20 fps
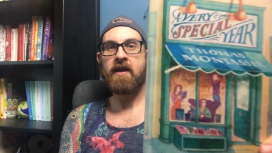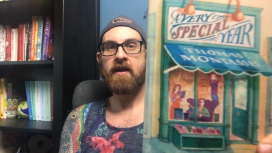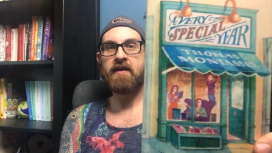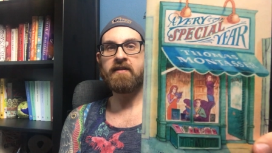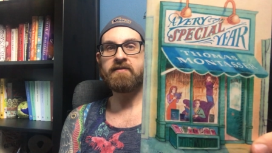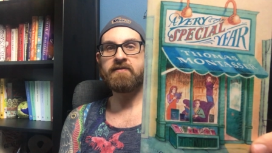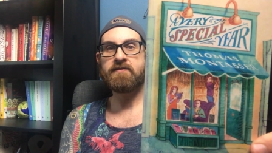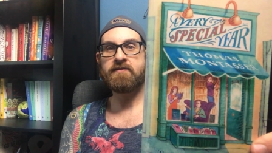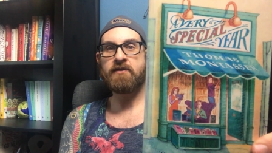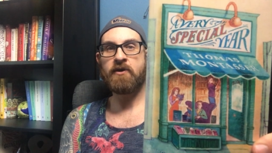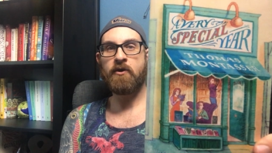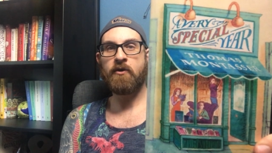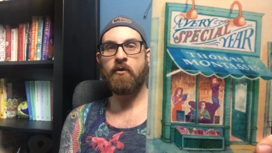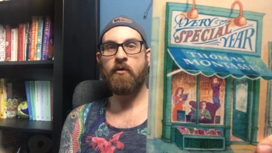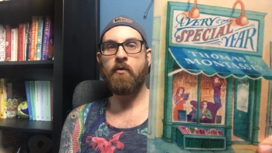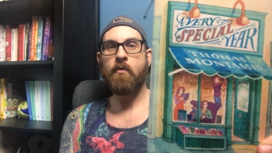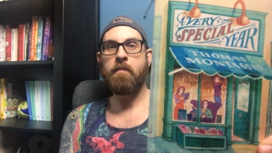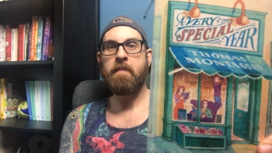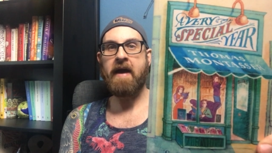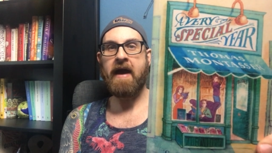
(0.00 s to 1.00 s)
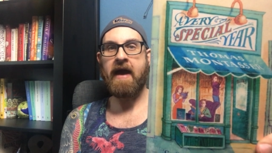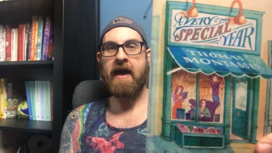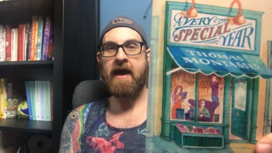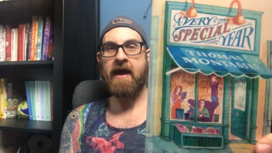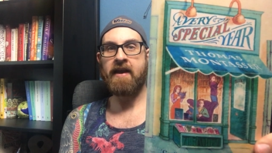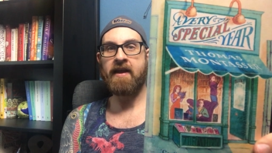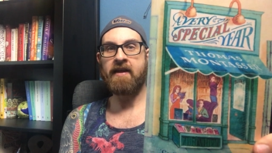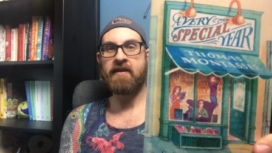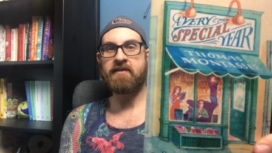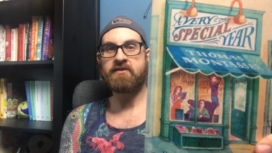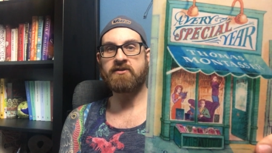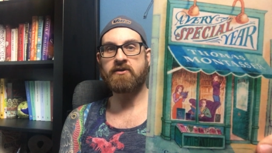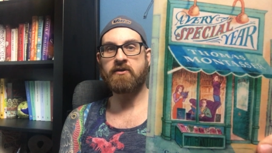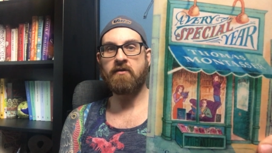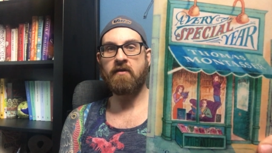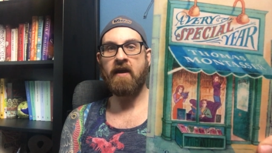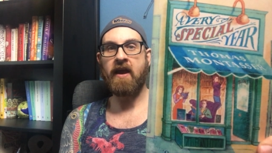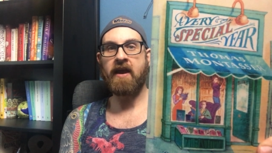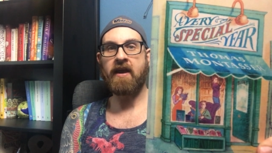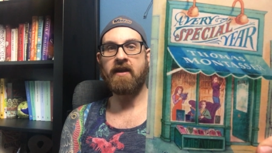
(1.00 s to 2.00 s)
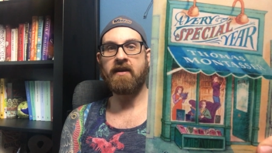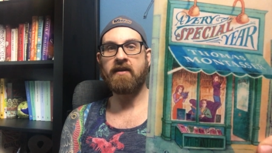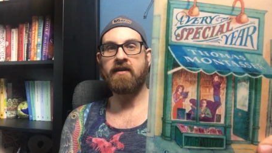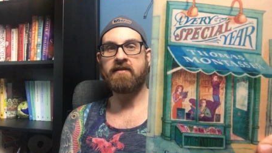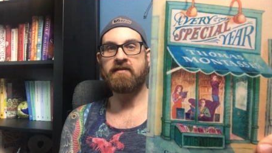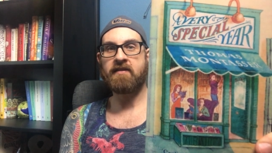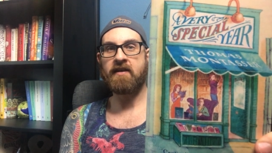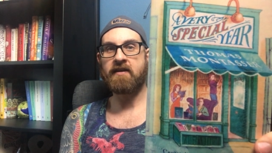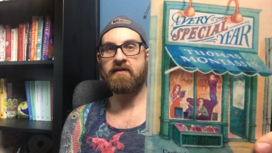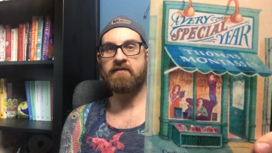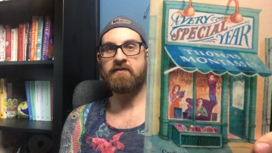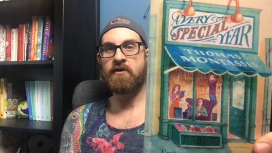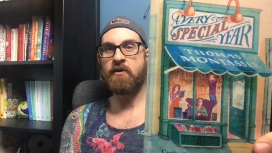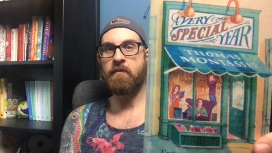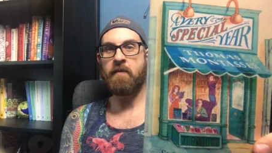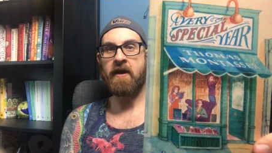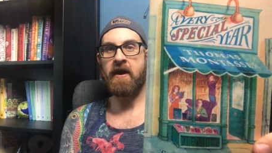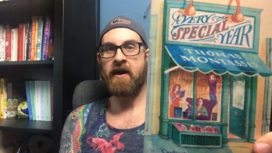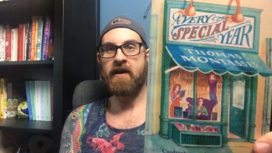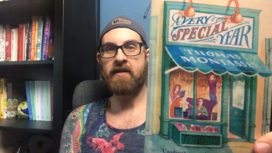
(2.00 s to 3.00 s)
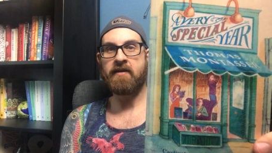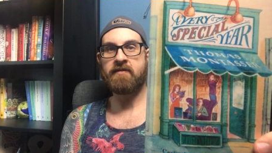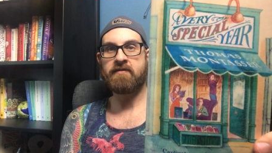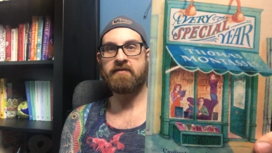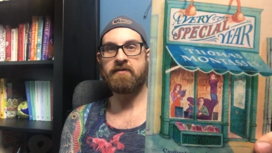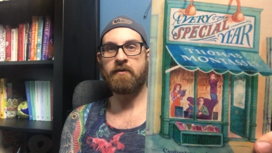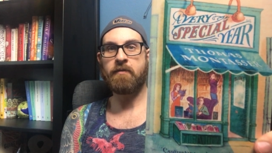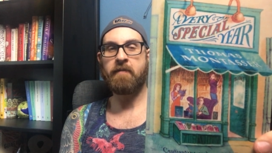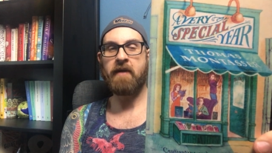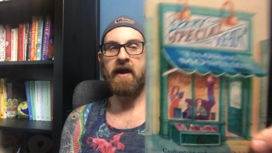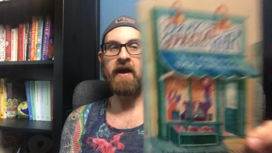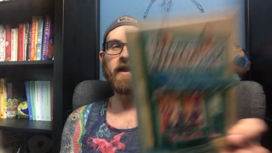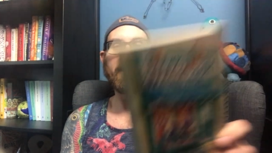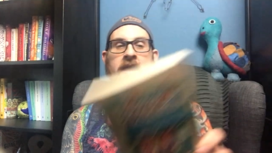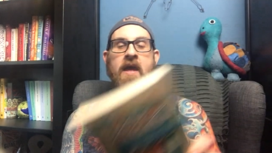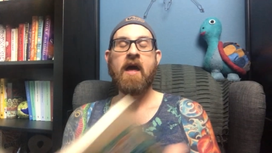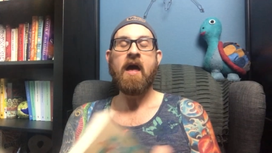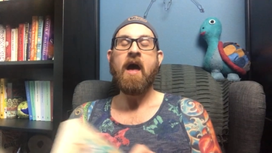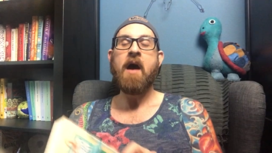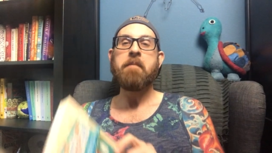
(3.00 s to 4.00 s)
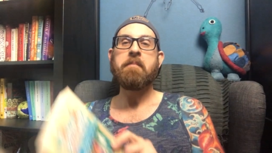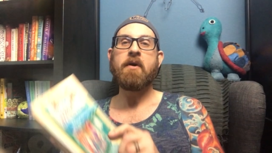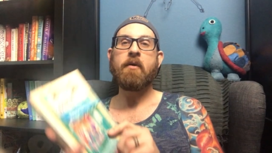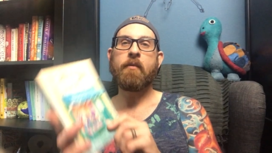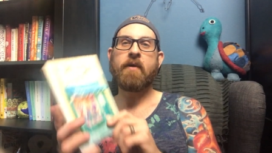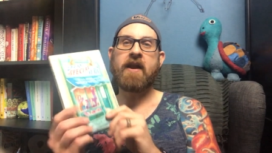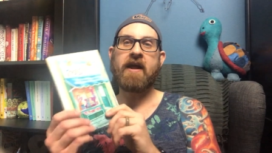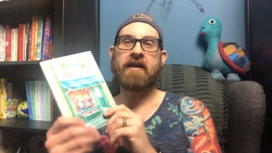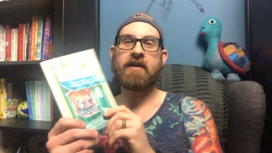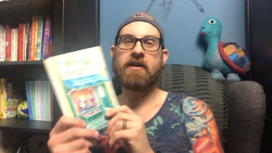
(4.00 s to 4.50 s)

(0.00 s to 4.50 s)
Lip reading: is so bad, it's great. It's like so bad, it's so bad. But what